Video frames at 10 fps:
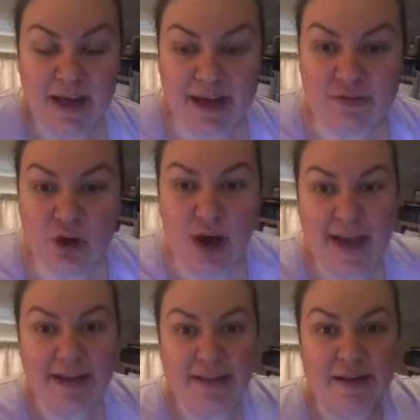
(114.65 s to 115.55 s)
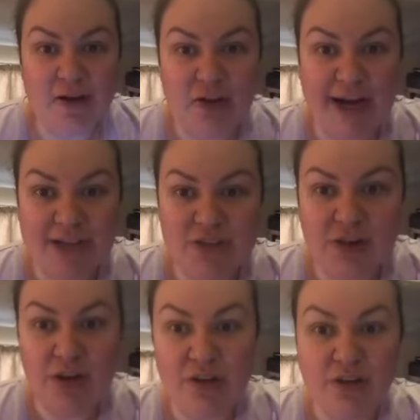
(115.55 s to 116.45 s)
I haven't got anything on at
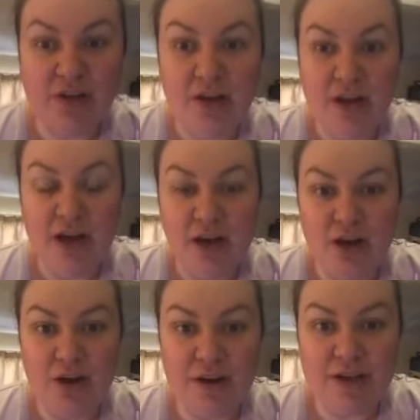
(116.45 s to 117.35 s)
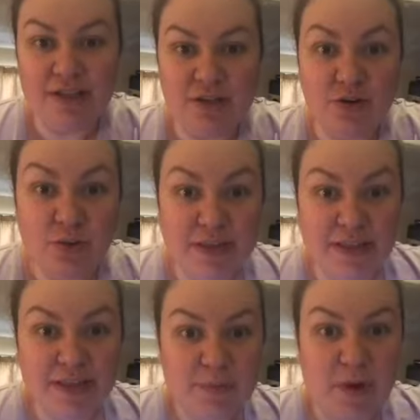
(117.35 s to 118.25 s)
all because I don't know what's
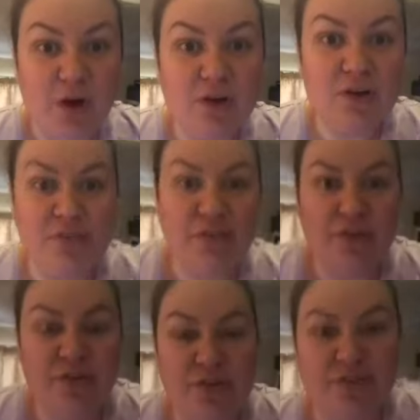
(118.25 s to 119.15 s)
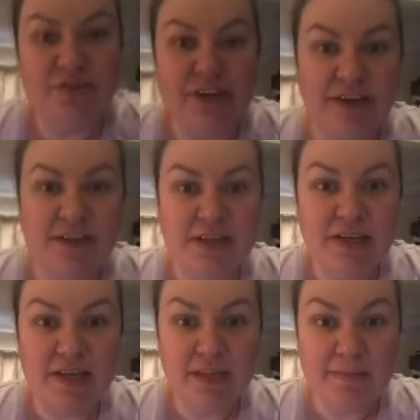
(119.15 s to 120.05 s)
in this box. So I figured
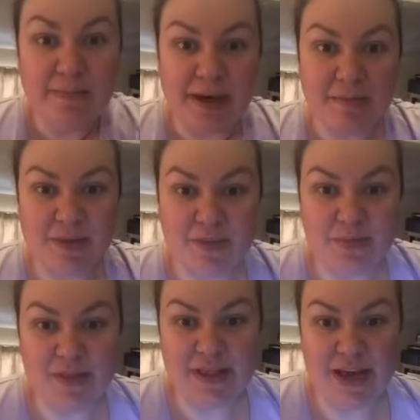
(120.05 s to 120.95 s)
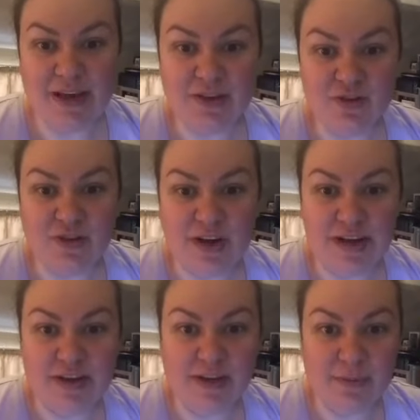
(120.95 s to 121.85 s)
there might be something that I can
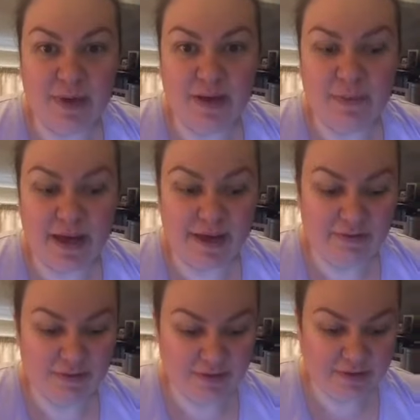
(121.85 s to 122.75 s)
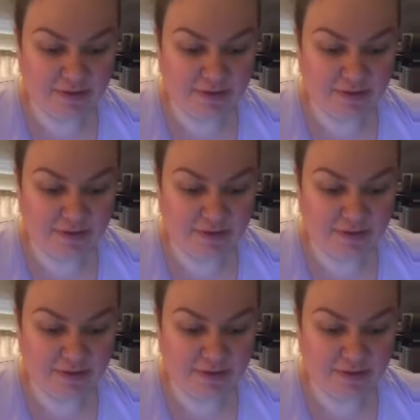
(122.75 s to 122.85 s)
try while I'm live.